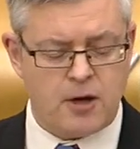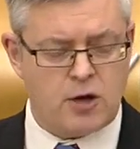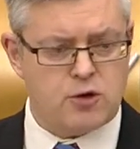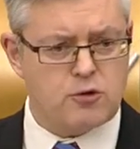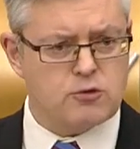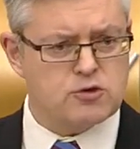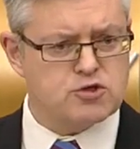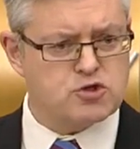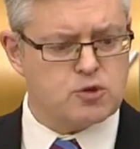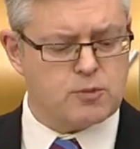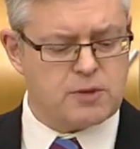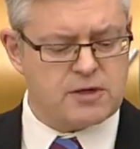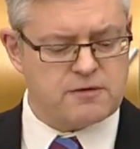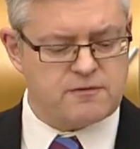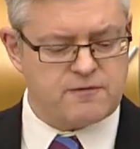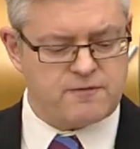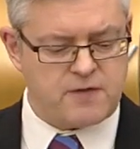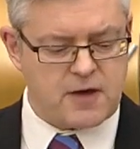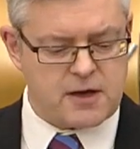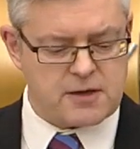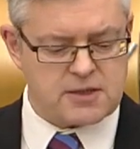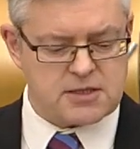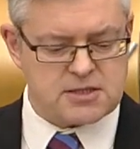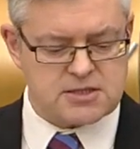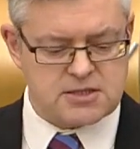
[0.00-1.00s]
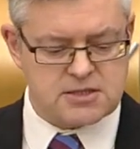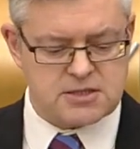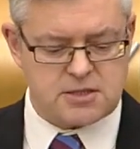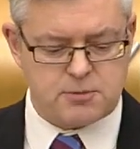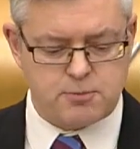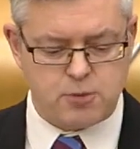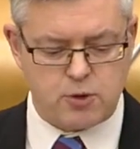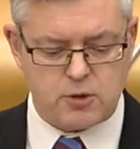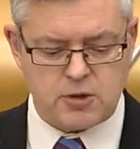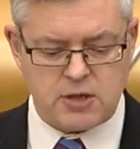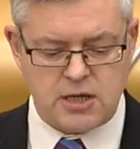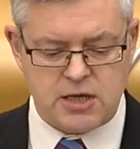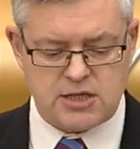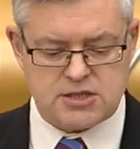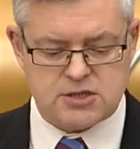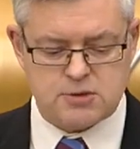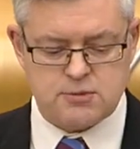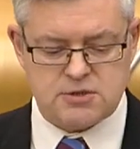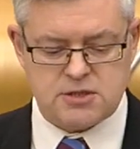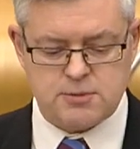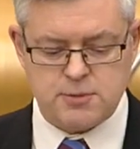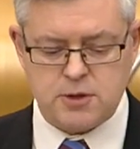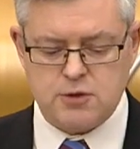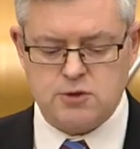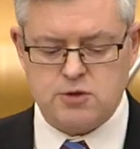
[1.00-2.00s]
And also when Ferguson's in Port
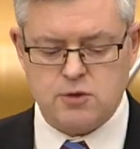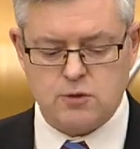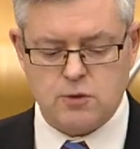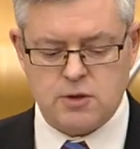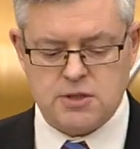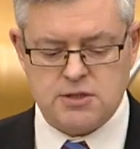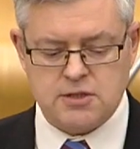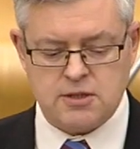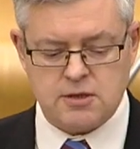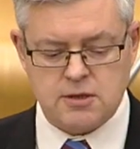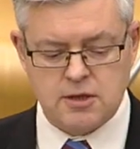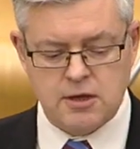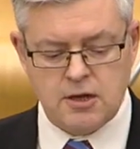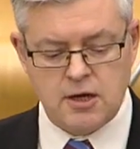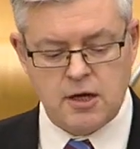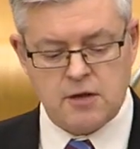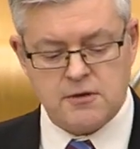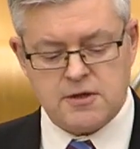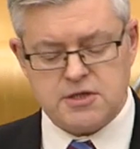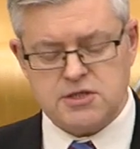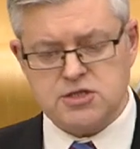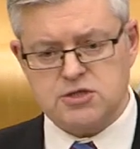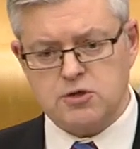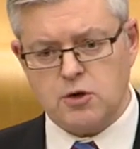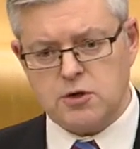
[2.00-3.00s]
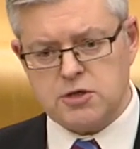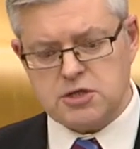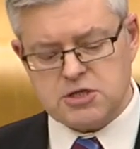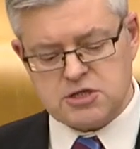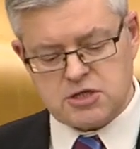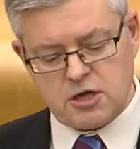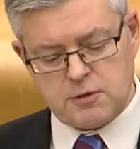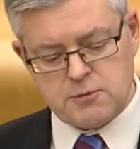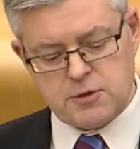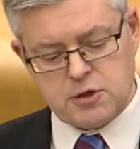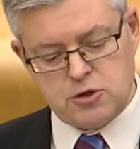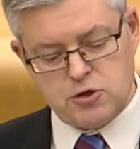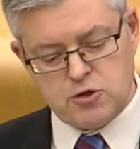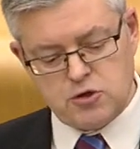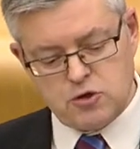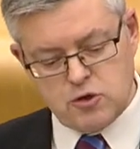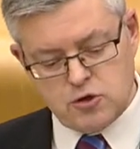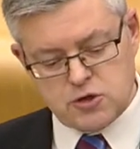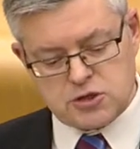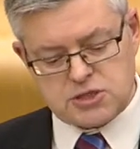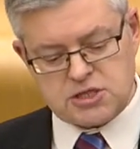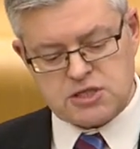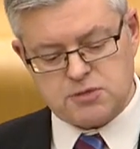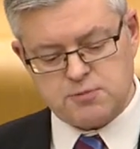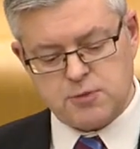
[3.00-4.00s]
Glasgow was about to go under, this Scottish Government
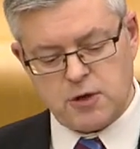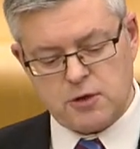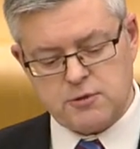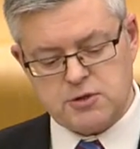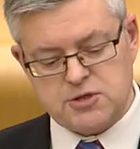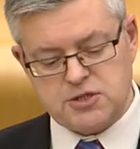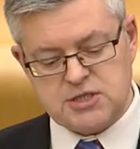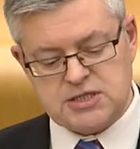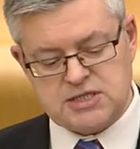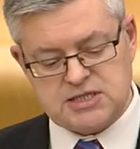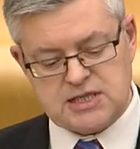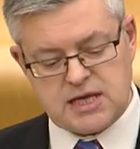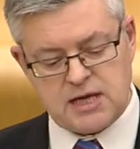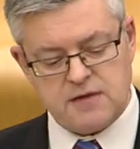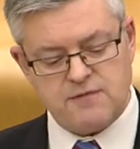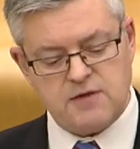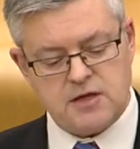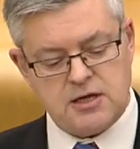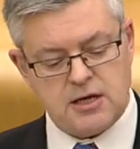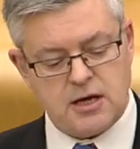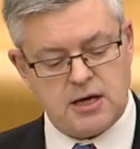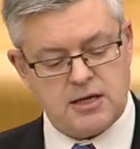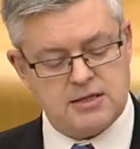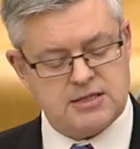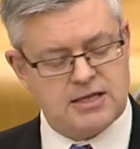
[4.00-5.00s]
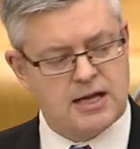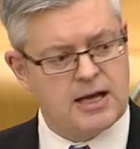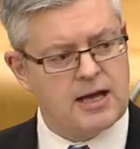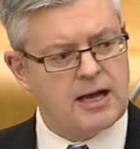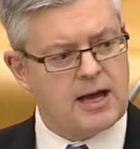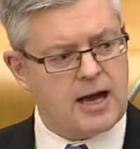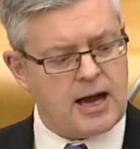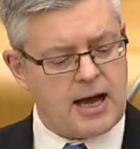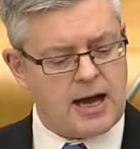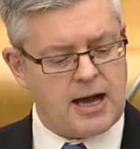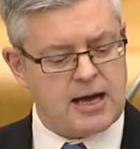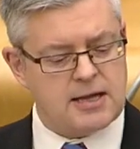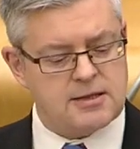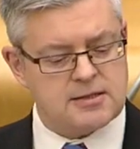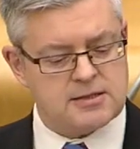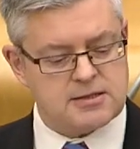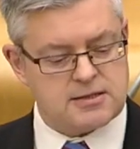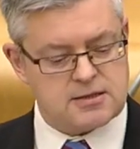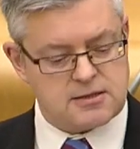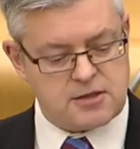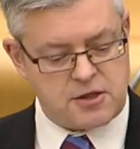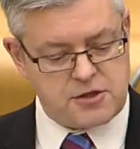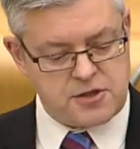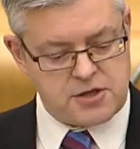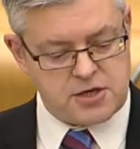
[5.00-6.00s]
used its powers to save the yard and
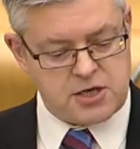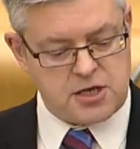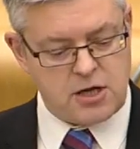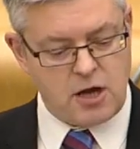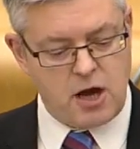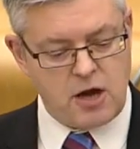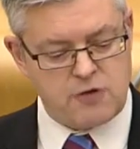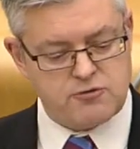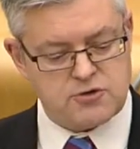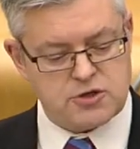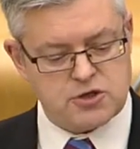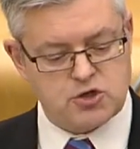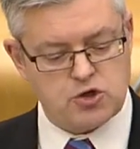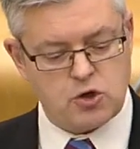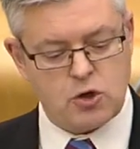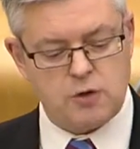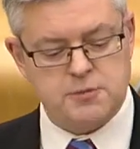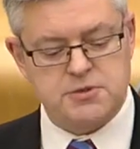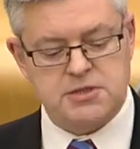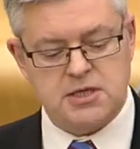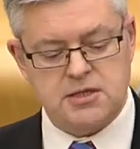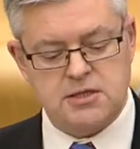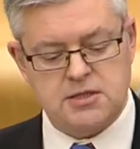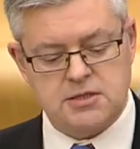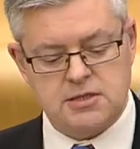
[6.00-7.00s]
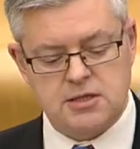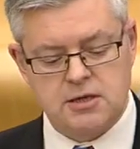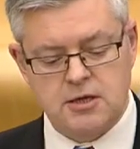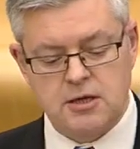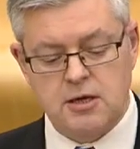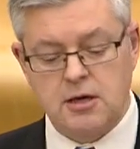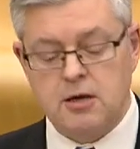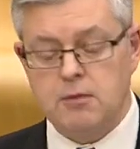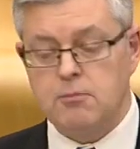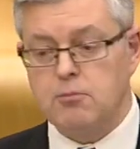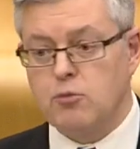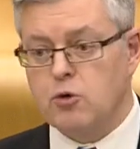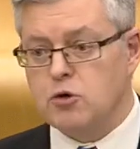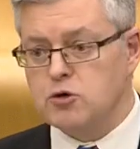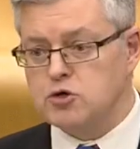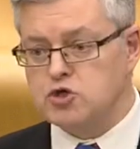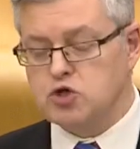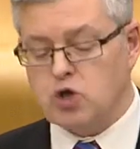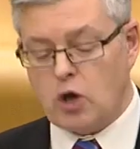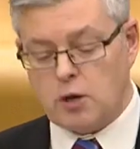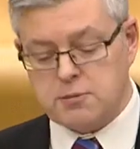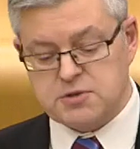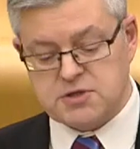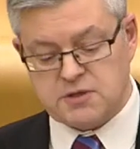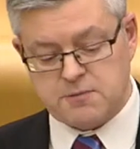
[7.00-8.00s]
the 300 jobs in it. More
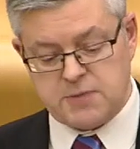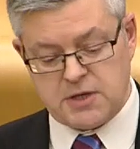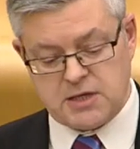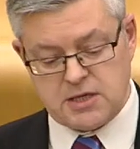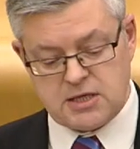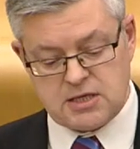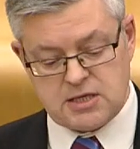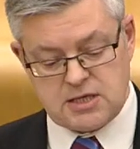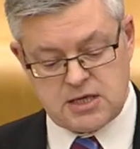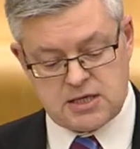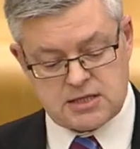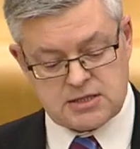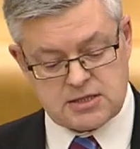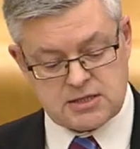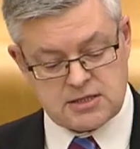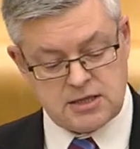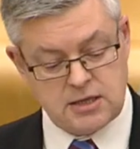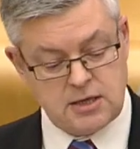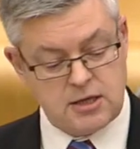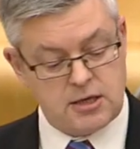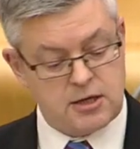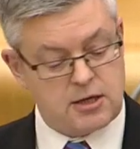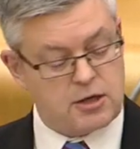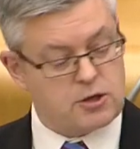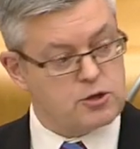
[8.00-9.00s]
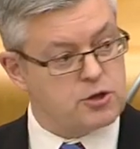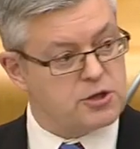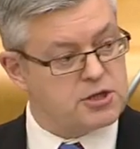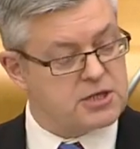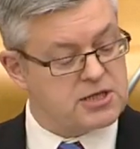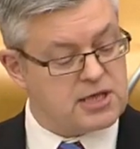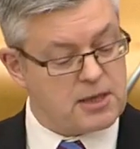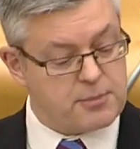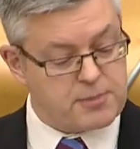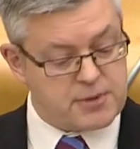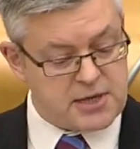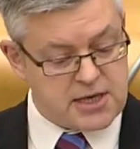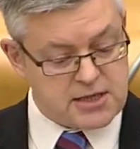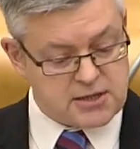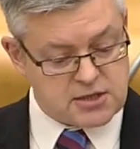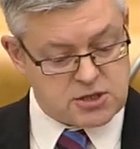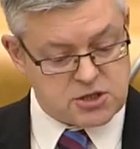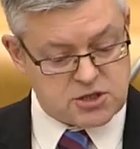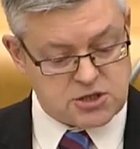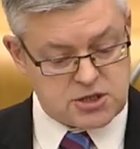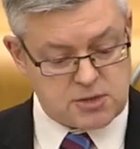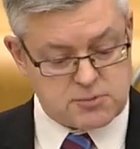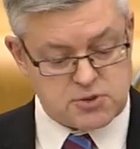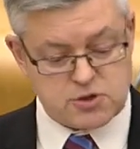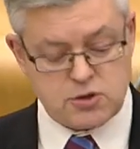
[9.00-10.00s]
jobs have been created, including
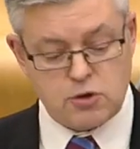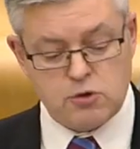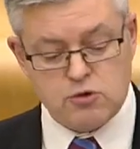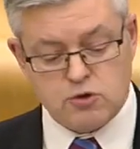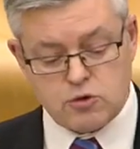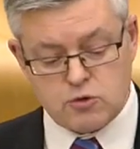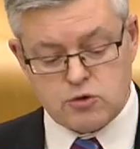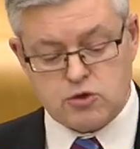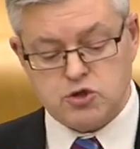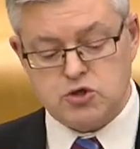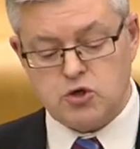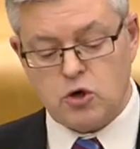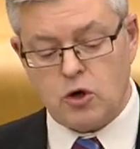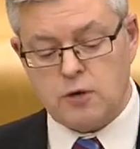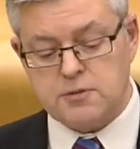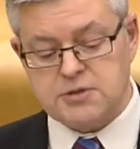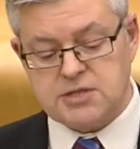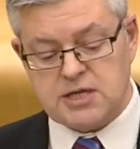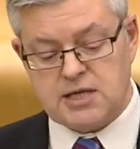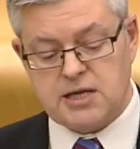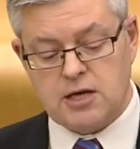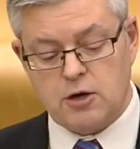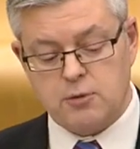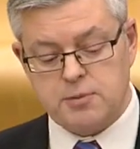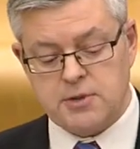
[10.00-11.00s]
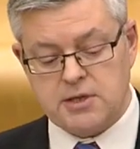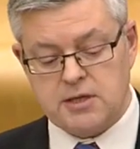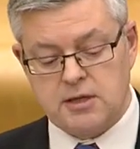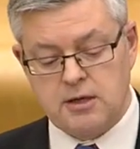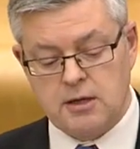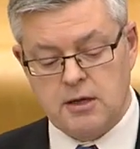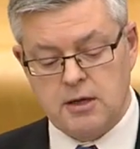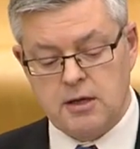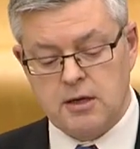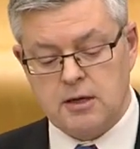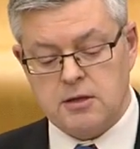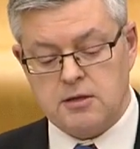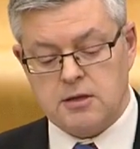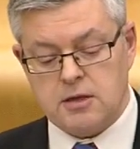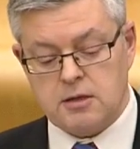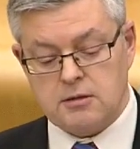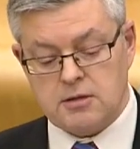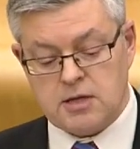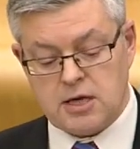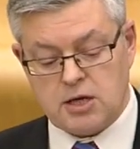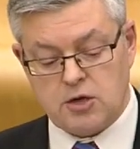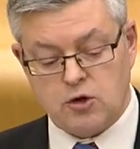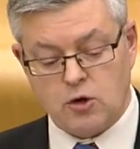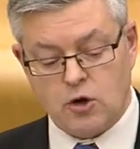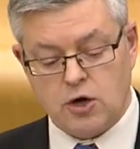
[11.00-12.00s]
apprenticeships. Now, those jobs are helping
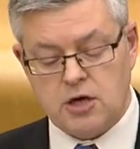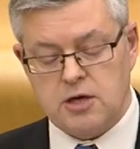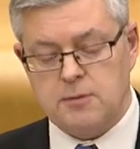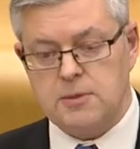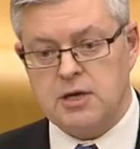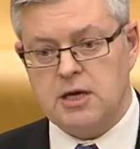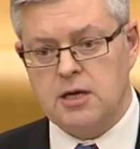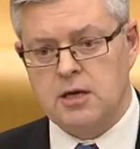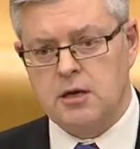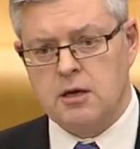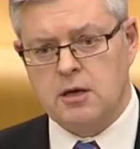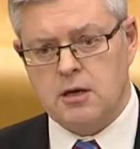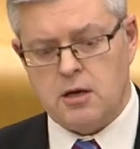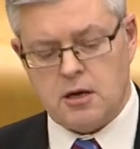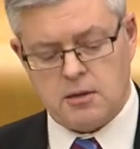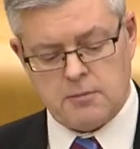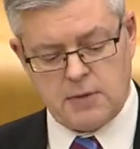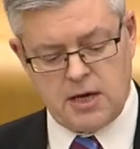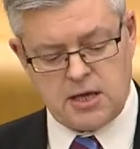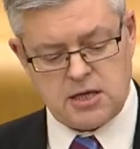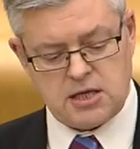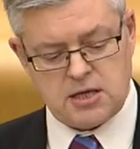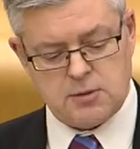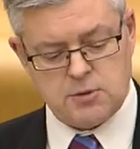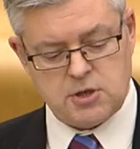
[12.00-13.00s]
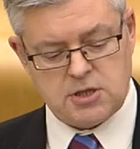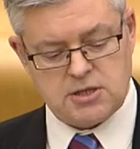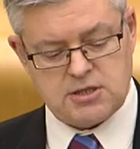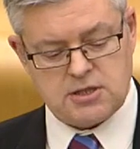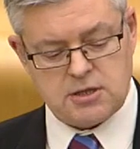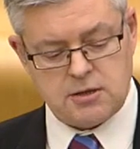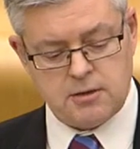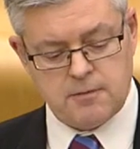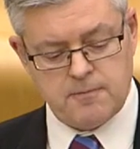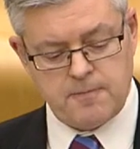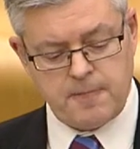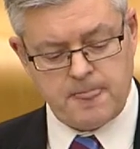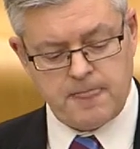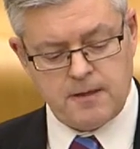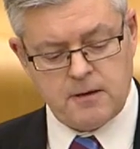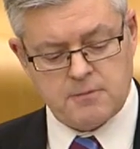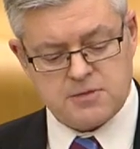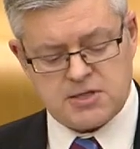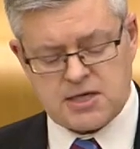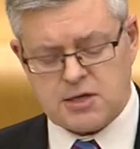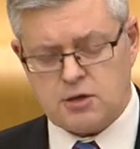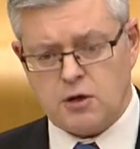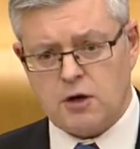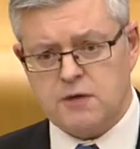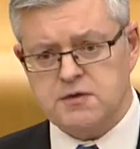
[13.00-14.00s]
the economy in my community.
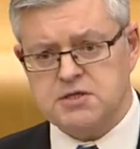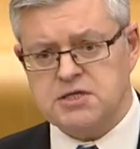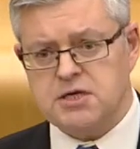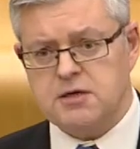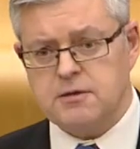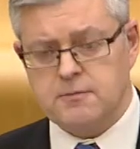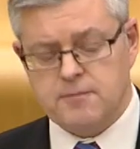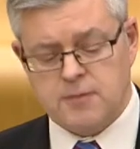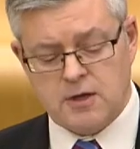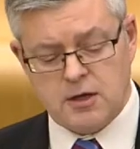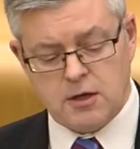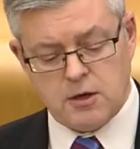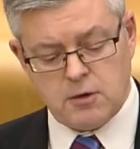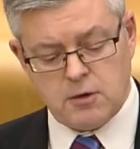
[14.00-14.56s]
Presiding Officer,